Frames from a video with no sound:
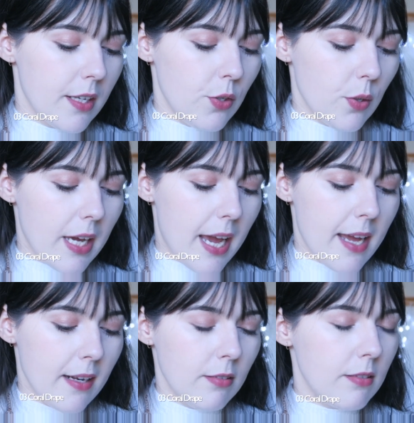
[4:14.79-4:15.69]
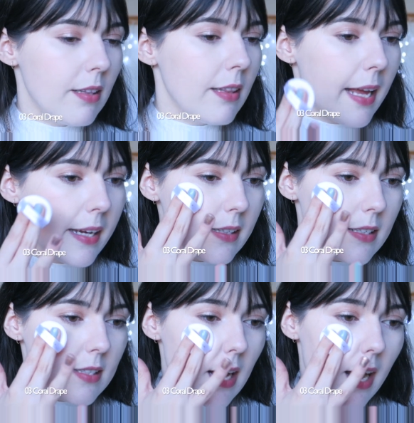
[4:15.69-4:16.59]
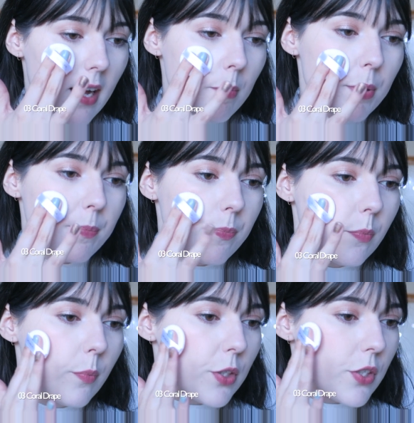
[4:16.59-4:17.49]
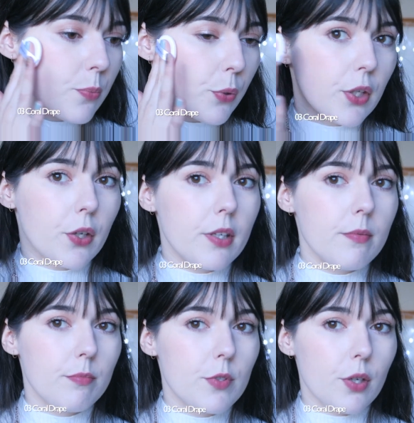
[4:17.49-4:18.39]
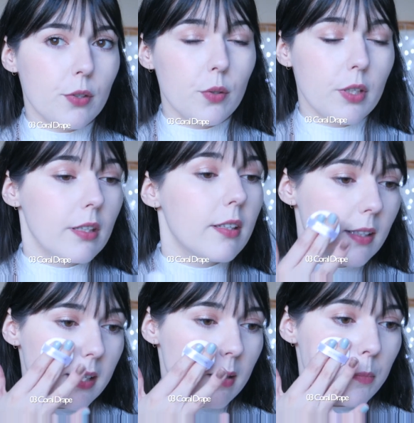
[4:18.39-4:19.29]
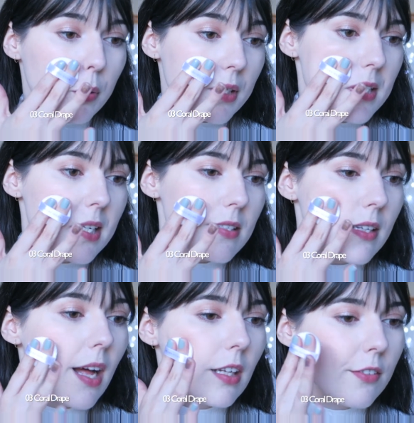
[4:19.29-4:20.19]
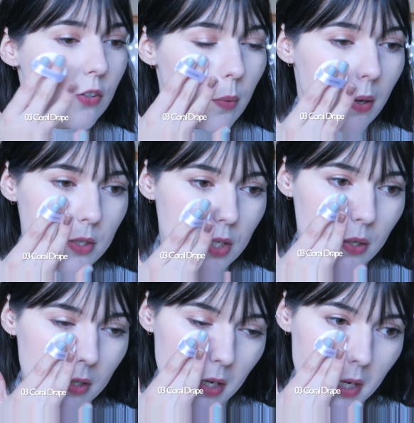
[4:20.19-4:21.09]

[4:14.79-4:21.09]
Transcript: You can layer these up, which is pretty good. So you can get a more intense color if you want to.